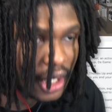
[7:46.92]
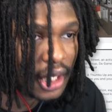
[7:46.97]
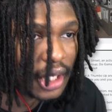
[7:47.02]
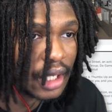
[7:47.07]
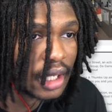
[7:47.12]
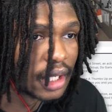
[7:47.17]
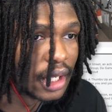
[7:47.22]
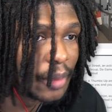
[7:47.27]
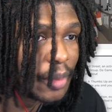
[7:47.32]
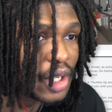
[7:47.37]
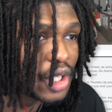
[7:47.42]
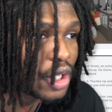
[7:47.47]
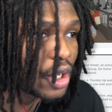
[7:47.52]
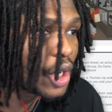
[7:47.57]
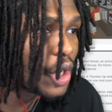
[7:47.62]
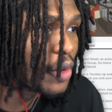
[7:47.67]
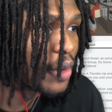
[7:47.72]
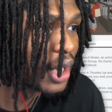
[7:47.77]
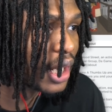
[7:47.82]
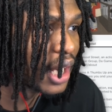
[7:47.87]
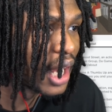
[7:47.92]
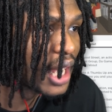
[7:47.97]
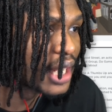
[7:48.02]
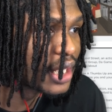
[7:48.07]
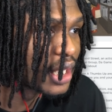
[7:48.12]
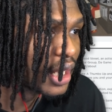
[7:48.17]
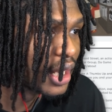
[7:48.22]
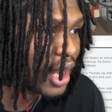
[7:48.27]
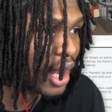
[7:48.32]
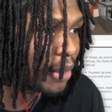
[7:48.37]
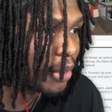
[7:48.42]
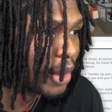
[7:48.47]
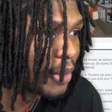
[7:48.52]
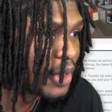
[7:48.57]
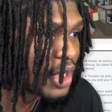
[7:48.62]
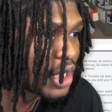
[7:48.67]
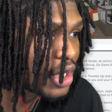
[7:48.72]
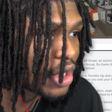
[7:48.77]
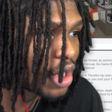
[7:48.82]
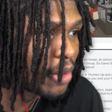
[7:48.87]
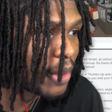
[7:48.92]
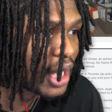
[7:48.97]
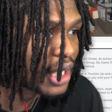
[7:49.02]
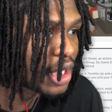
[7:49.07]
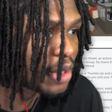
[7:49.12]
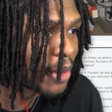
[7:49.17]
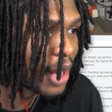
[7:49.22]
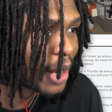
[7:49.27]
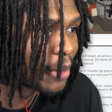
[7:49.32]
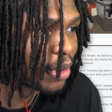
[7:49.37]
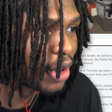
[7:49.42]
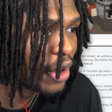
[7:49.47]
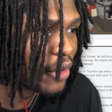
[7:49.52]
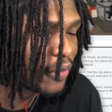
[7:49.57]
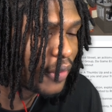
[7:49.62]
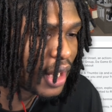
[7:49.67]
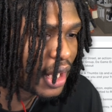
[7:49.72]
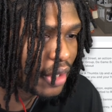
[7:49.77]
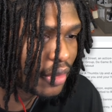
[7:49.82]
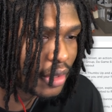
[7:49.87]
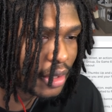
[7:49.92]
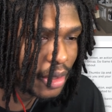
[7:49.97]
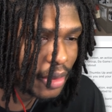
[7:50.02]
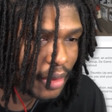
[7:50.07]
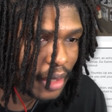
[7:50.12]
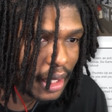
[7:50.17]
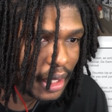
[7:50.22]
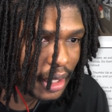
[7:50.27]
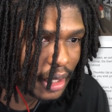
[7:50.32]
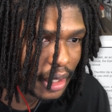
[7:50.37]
Let me show you a classic game. Let me just go back to my profile real quick.